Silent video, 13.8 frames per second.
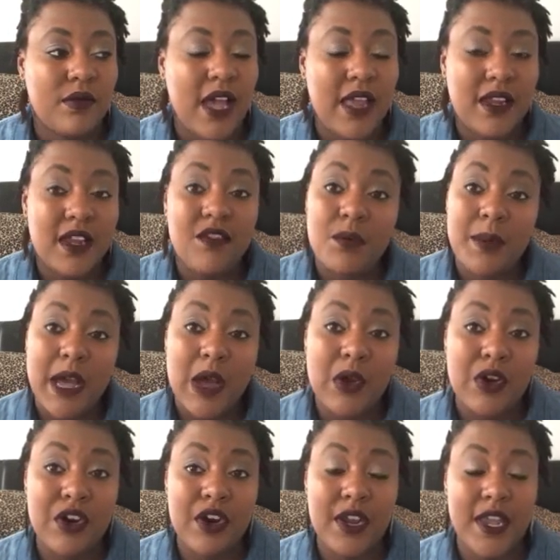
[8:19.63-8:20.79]
I love about
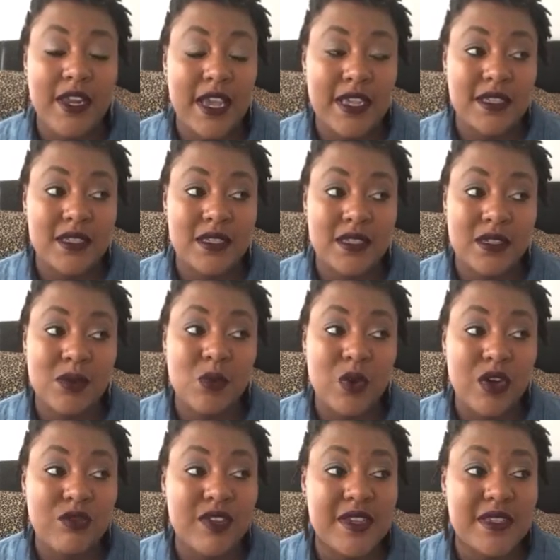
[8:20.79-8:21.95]
her, and that's
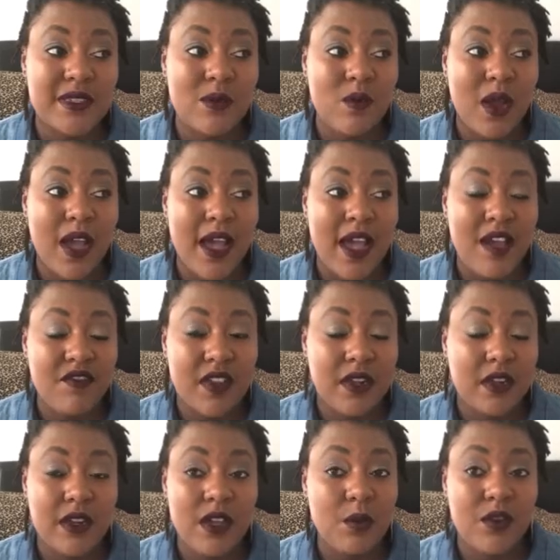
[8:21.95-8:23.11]
one reason why I fell
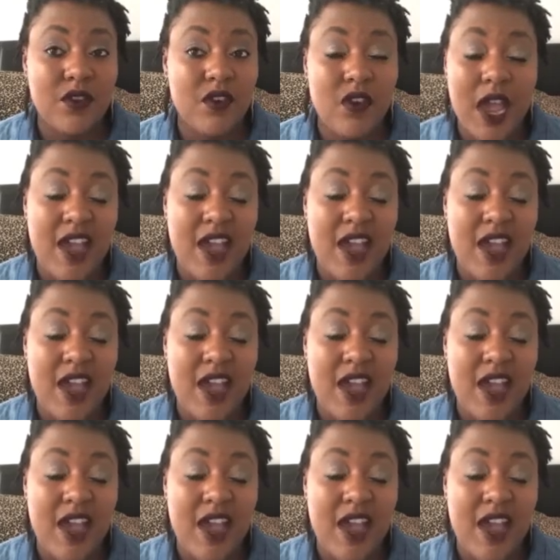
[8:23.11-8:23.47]
in love with her.